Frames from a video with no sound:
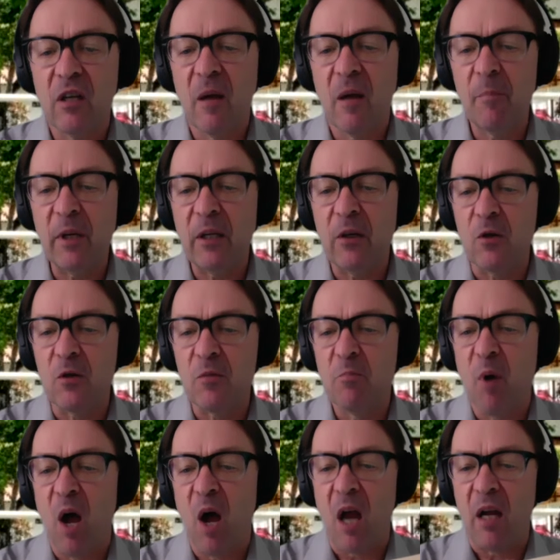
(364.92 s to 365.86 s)
lump eater's
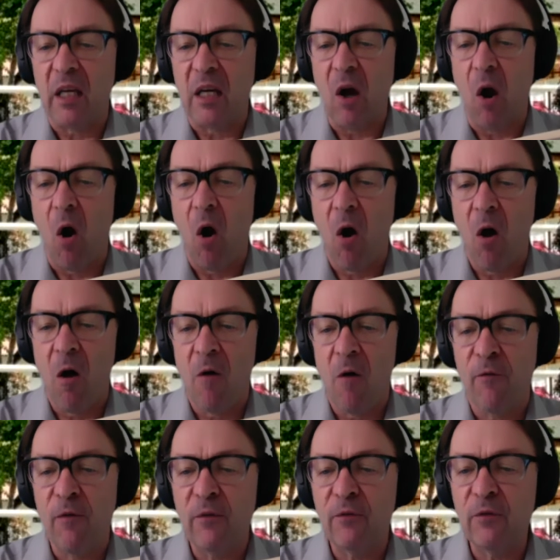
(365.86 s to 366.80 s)
body,
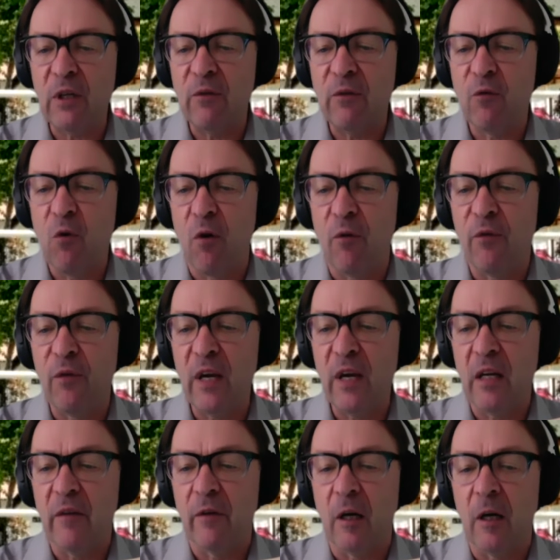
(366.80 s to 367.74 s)
all 54
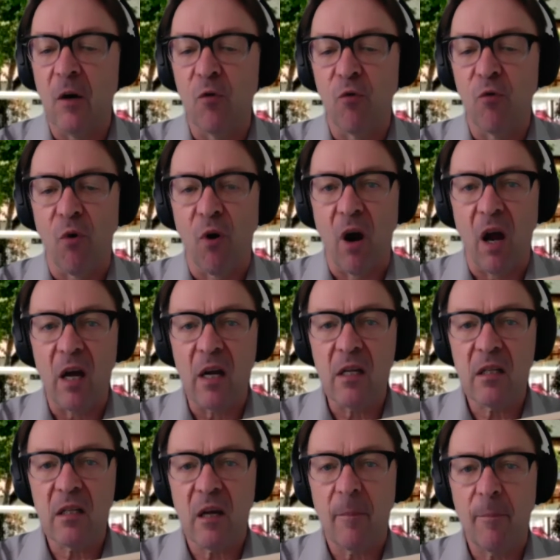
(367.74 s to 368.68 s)
feet of it,
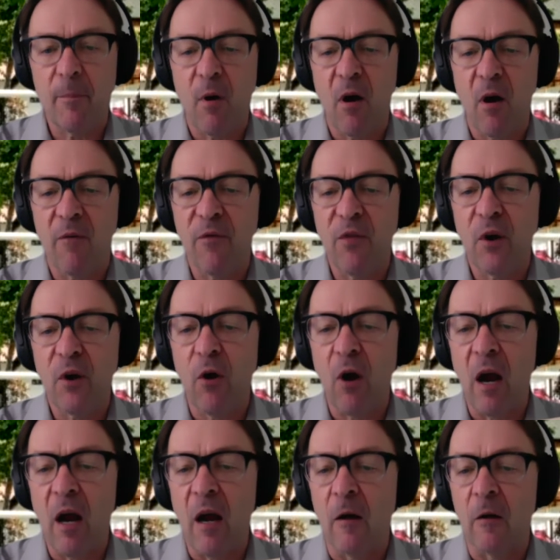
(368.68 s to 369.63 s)
rise up off the
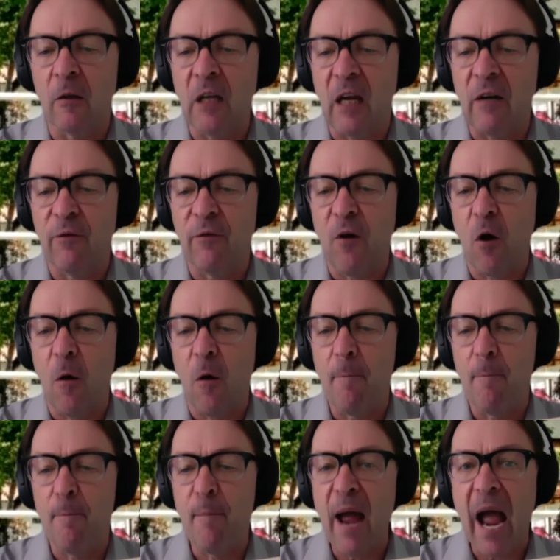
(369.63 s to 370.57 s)
ground and
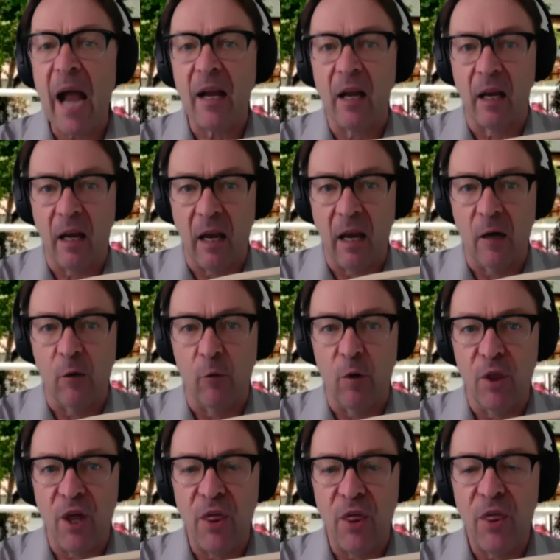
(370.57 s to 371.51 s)
fall back again
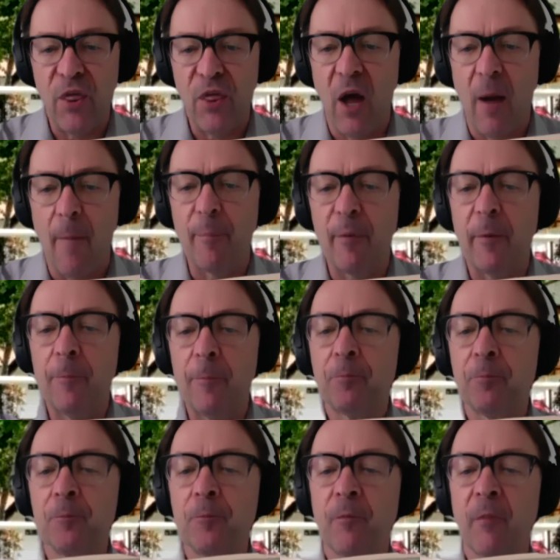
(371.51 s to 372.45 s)
with a thump.
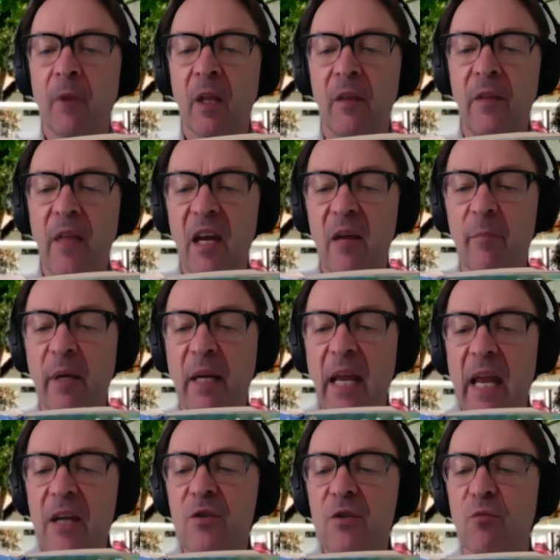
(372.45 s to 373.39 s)
Then it
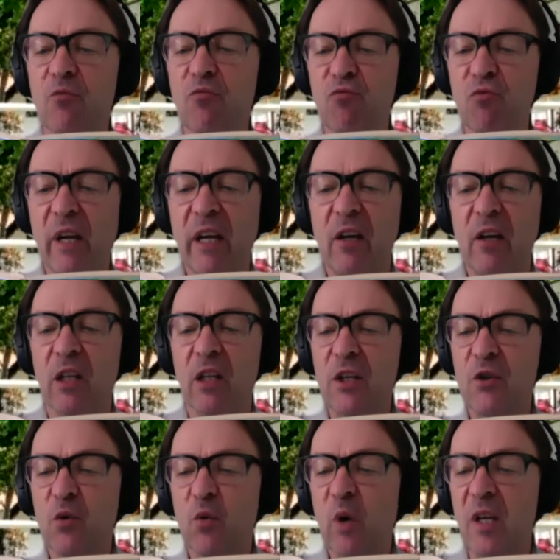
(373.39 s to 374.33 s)
began to wriggle
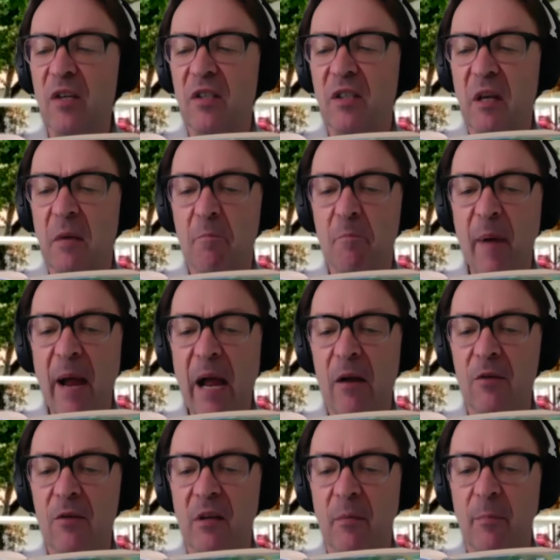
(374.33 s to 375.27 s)
and twist and
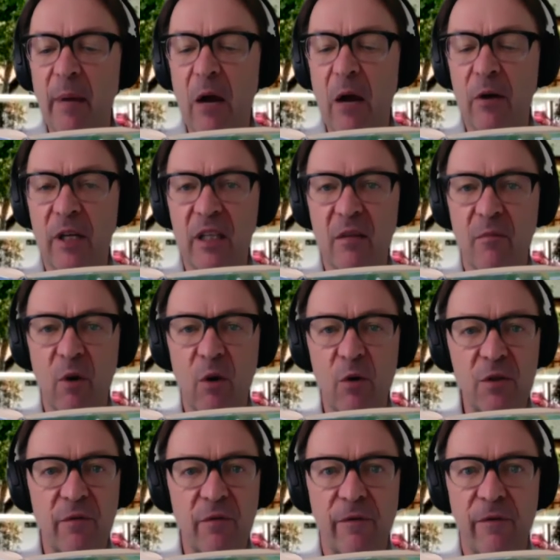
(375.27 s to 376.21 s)
bounce about in the
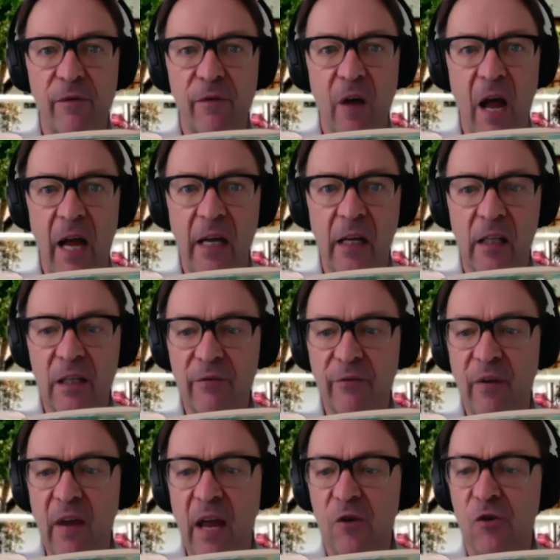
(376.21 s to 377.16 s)
most
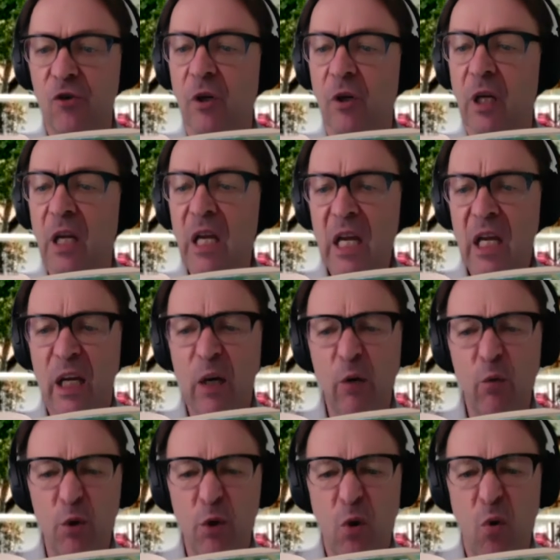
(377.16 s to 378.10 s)
violent fashion.
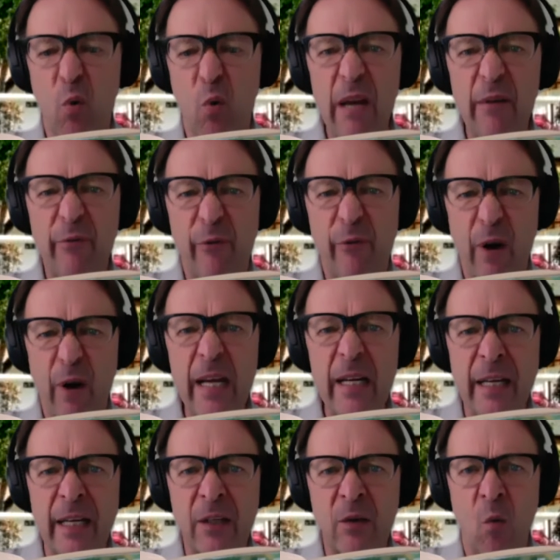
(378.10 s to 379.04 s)
It was quite
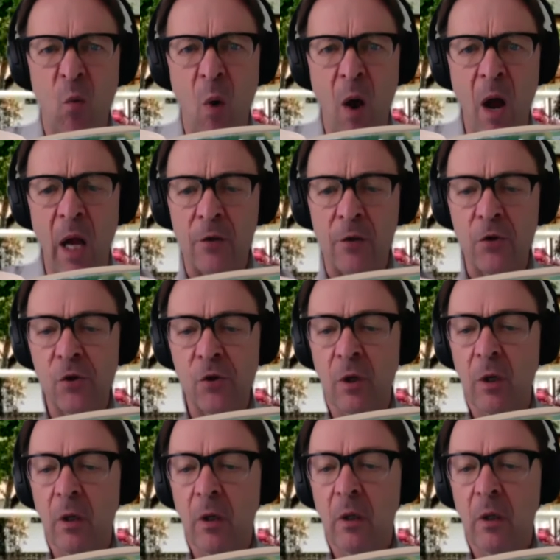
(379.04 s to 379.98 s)
frightening to watch.